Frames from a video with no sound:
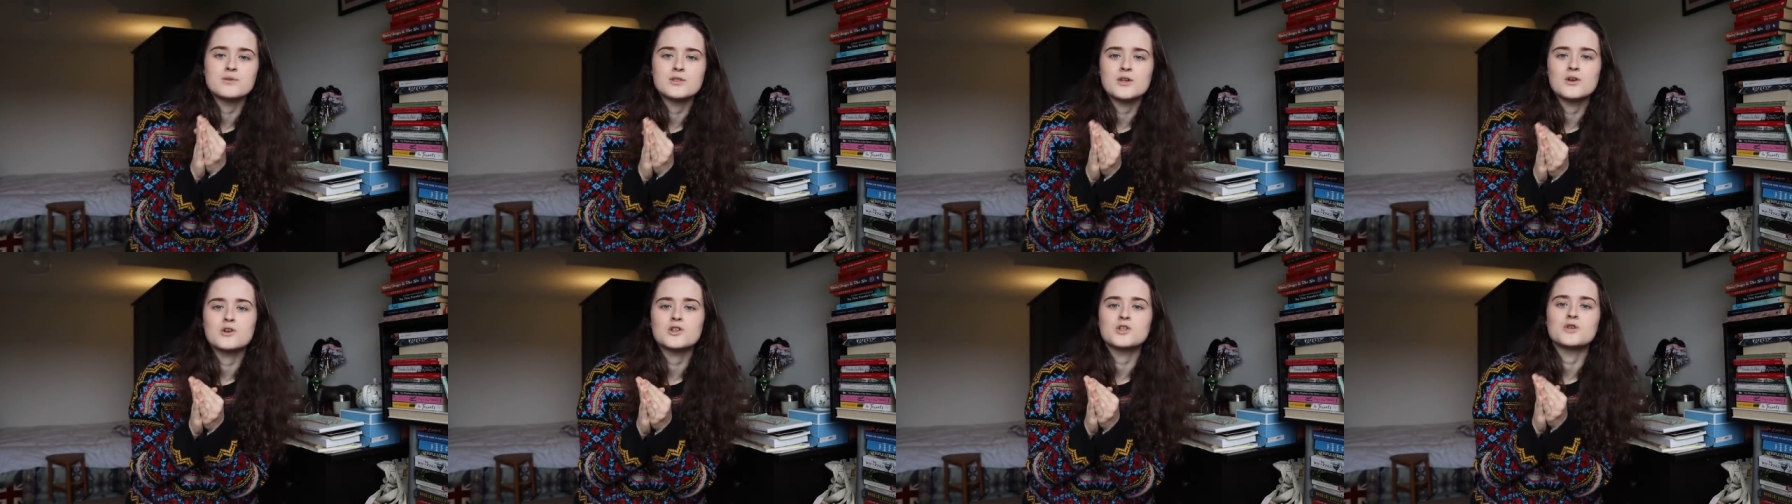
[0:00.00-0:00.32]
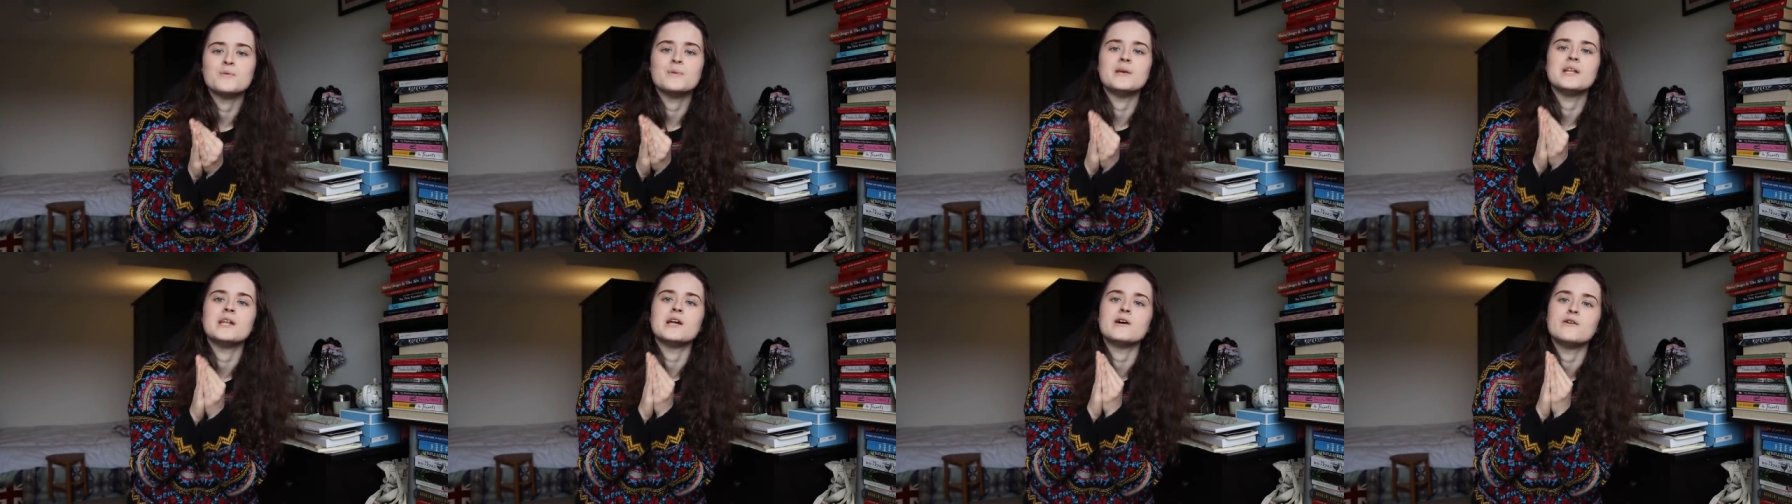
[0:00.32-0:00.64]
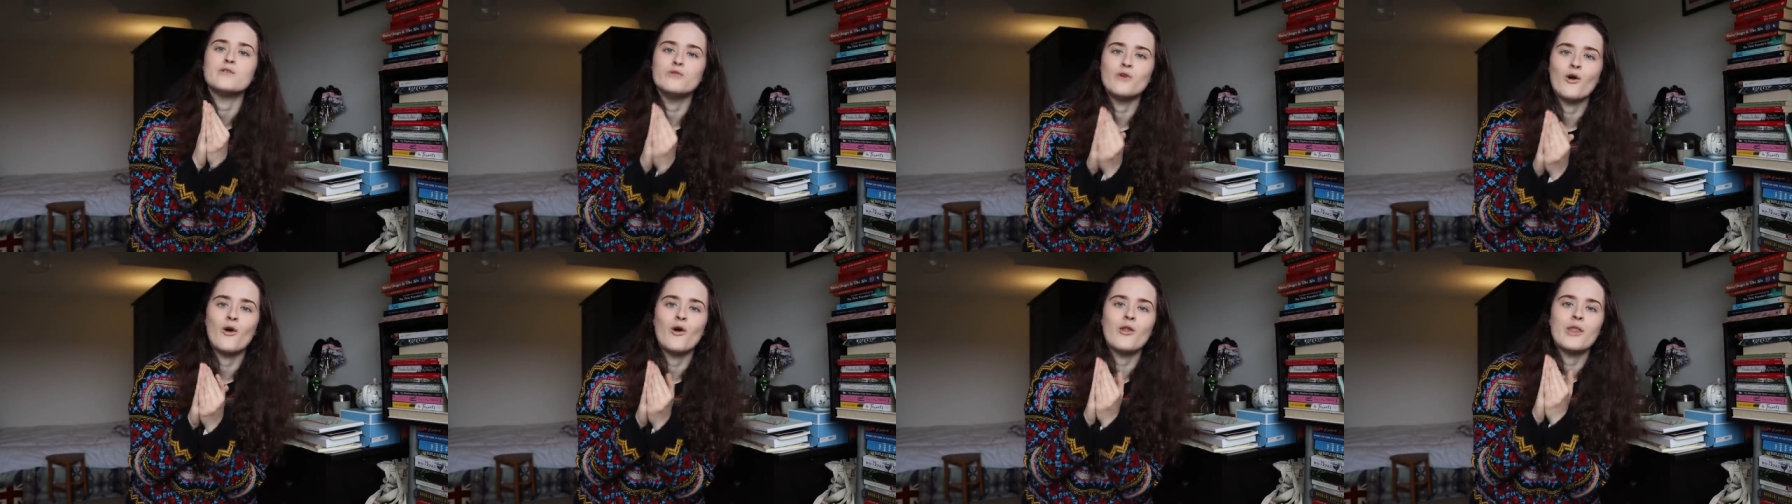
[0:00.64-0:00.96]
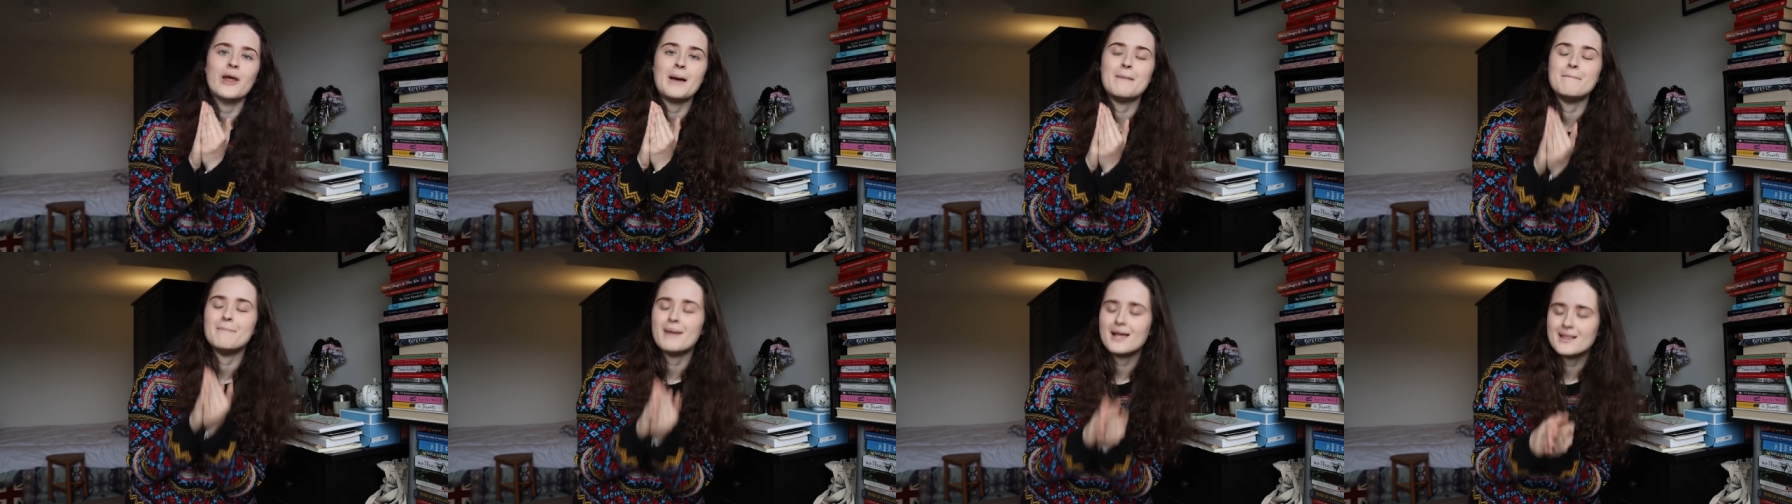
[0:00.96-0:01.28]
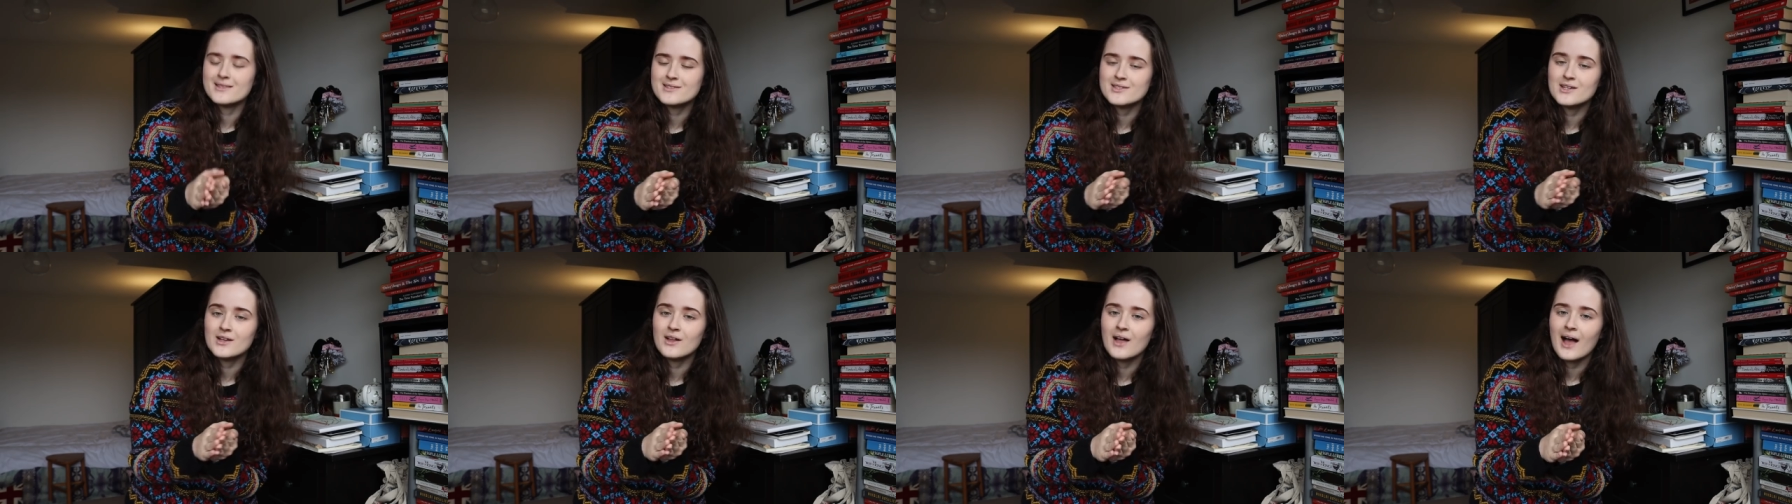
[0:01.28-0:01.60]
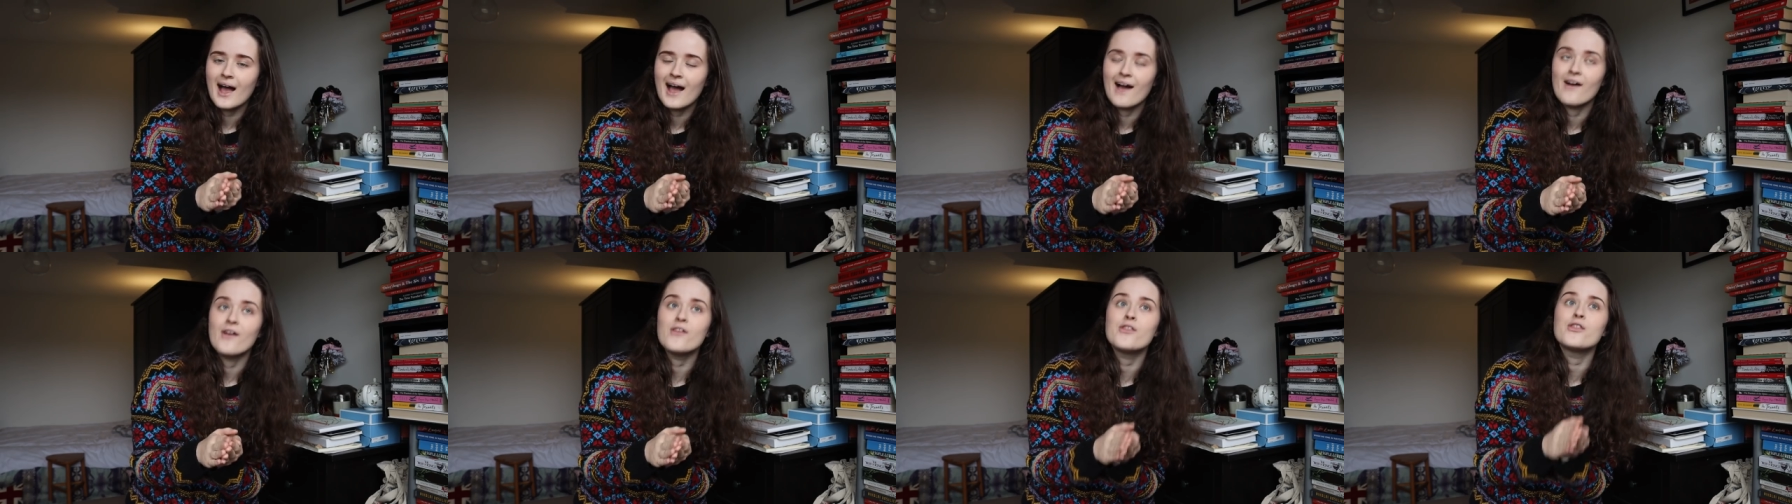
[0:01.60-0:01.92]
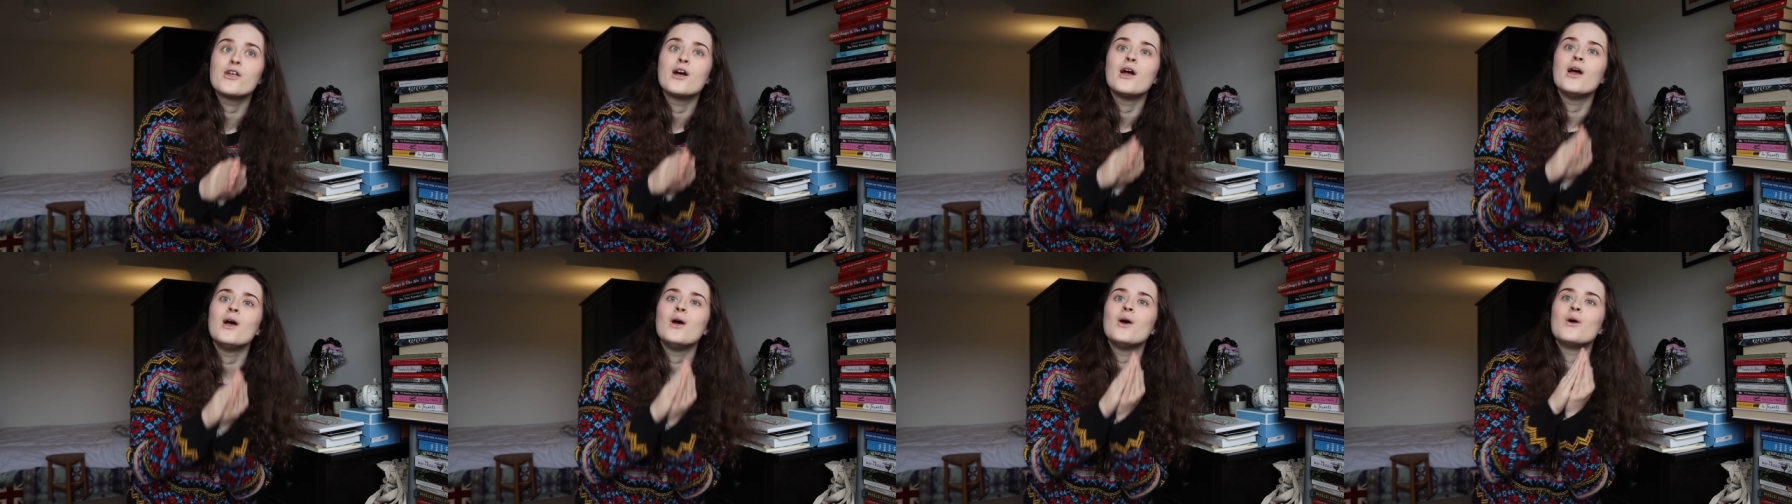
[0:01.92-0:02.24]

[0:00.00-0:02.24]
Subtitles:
social media for their mental health,